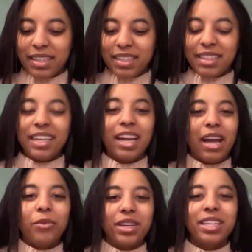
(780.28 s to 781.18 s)
Like, I
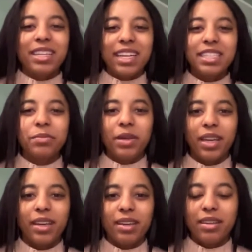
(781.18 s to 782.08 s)
wanted a nice
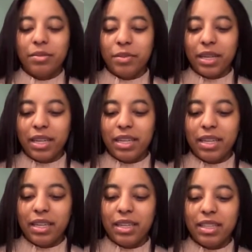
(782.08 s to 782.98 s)
pink, but
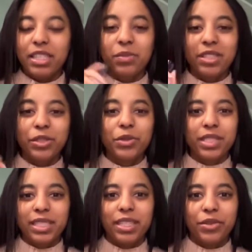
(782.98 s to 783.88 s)
this one you can
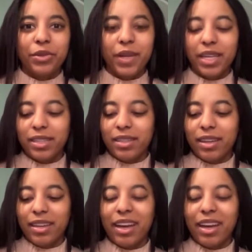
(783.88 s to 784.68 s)
see through it, and I